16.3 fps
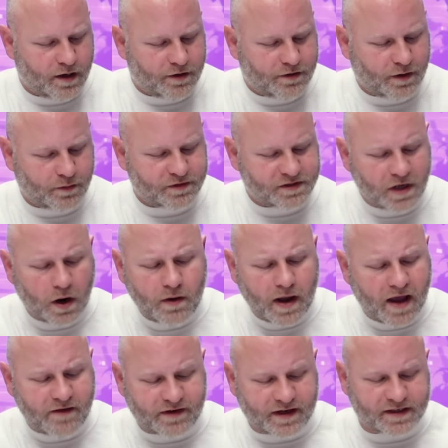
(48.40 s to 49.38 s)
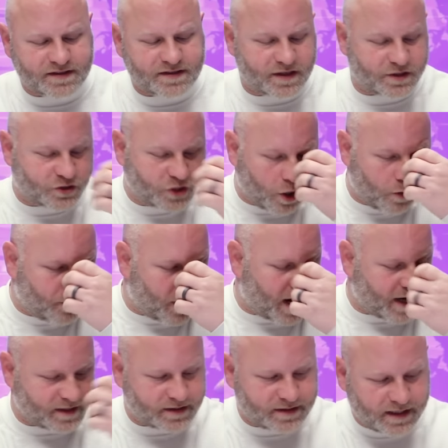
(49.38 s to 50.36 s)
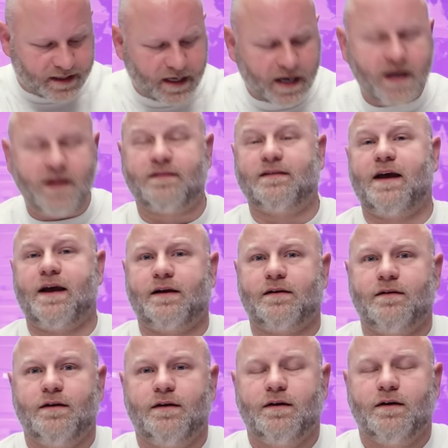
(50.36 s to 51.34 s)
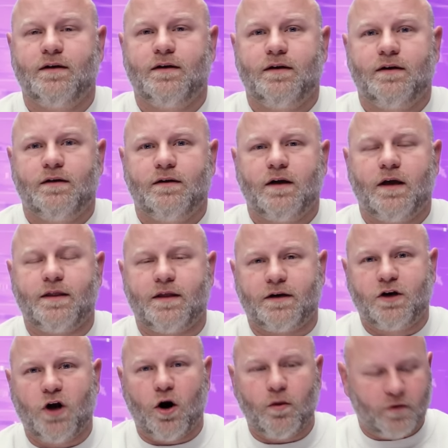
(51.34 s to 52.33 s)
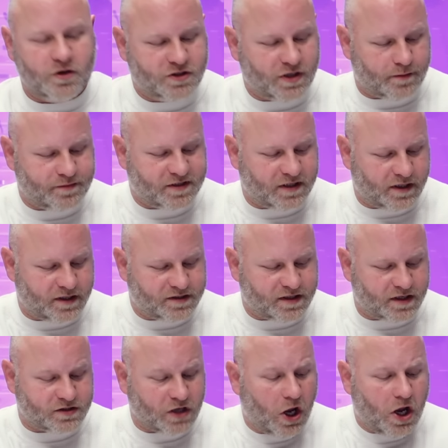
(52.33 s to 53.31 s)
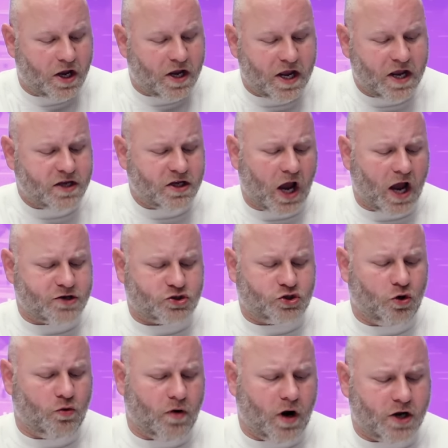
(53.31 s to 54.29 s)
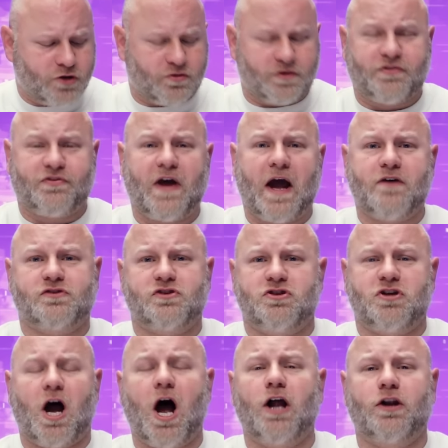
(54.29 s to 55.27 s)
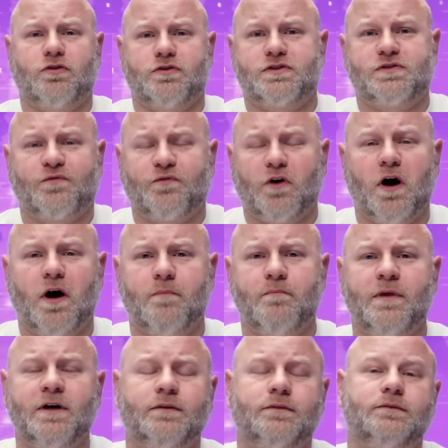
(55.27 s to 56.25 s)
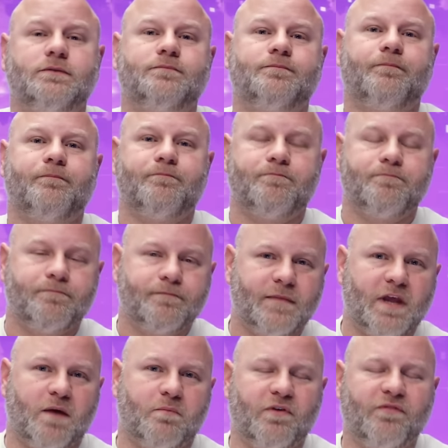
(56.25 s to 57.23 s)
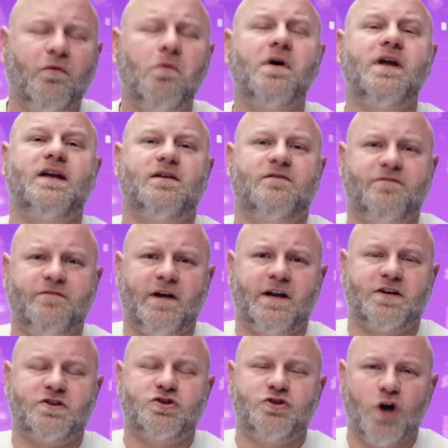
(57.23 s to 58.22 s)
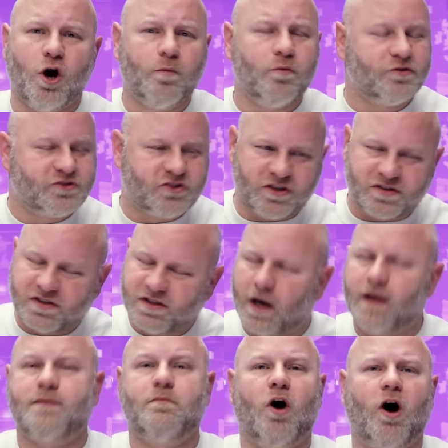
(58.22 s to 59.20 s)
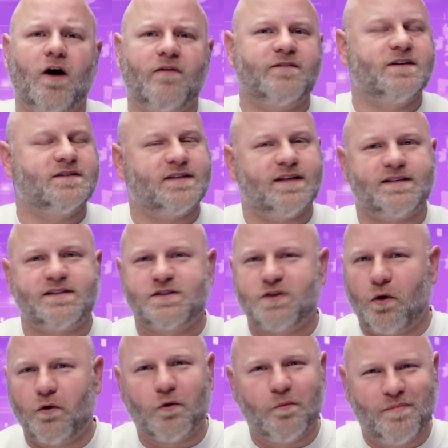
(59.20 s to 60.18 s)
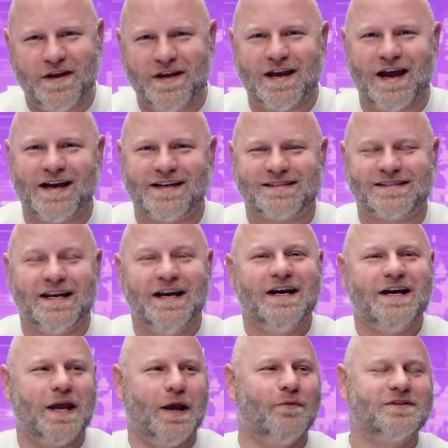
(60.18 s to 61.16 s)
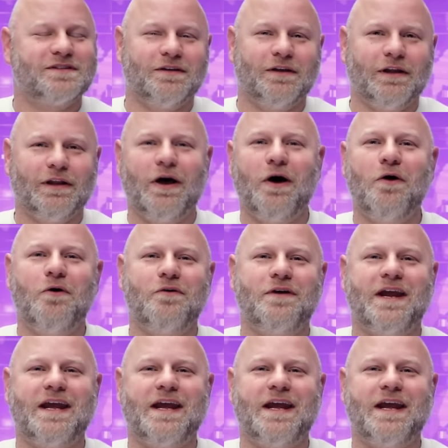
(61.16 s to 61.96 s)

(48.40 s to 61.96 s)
there was no evidence that Joe Biden did anything. And then Comer jumps in and says, he got $200,000 from... And before he could finish, Nobles just cut him off because that's total BS. It was a loan